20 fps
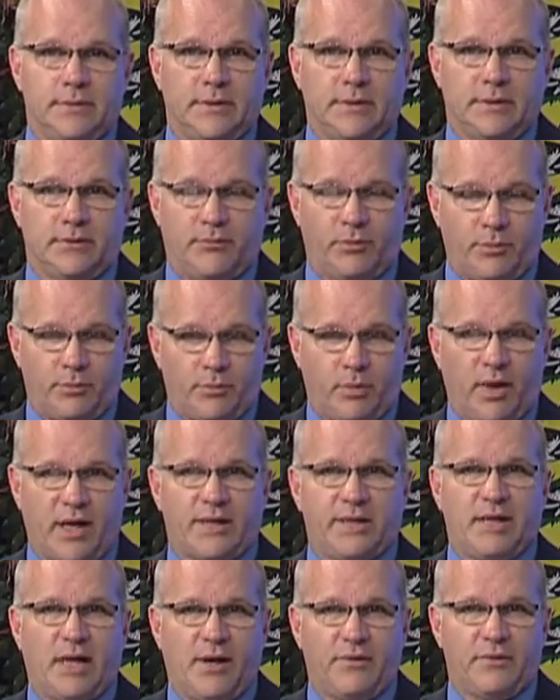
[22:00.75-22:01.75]
if we
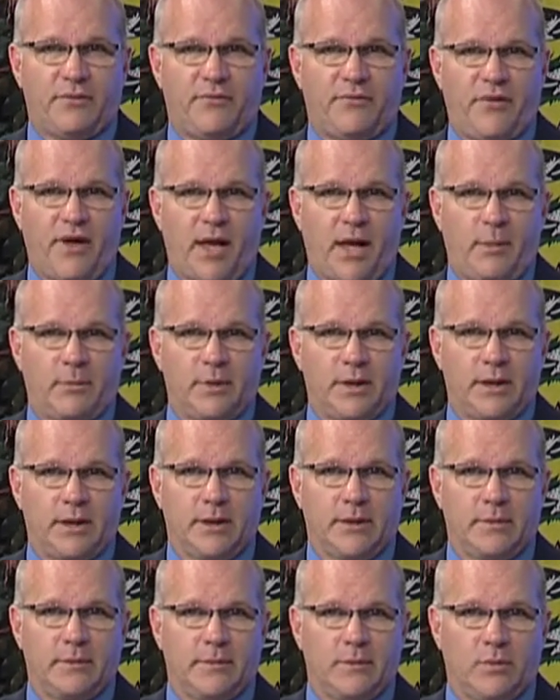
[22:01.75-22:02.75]
break down the
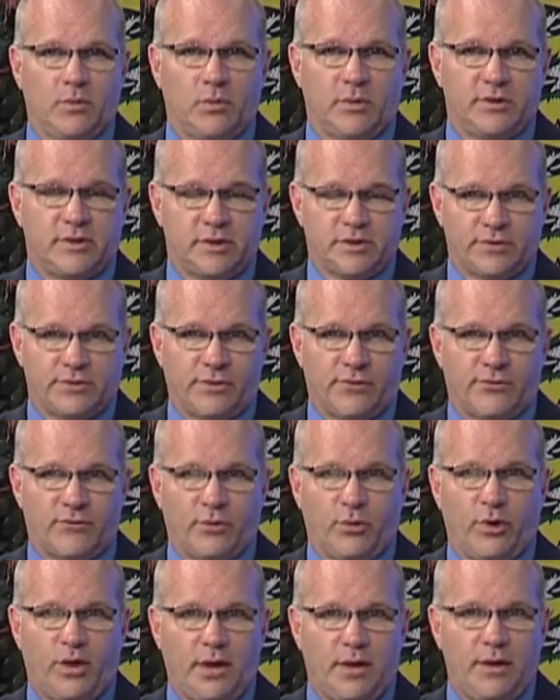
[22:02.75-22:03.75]
family, which is the
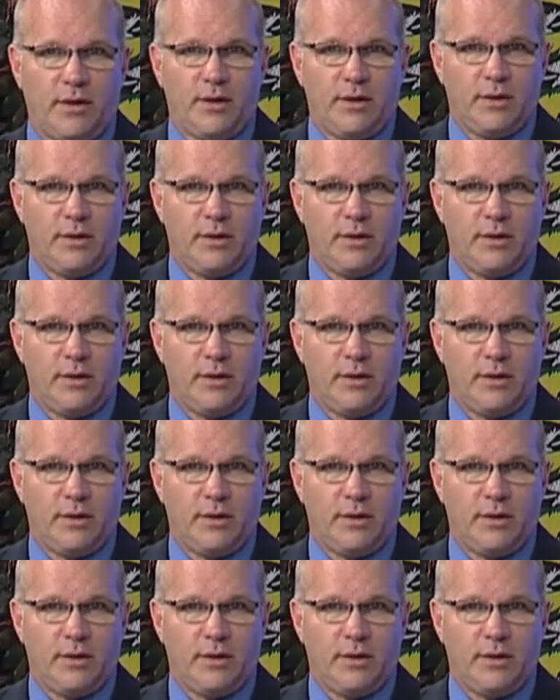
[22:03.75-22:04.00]
free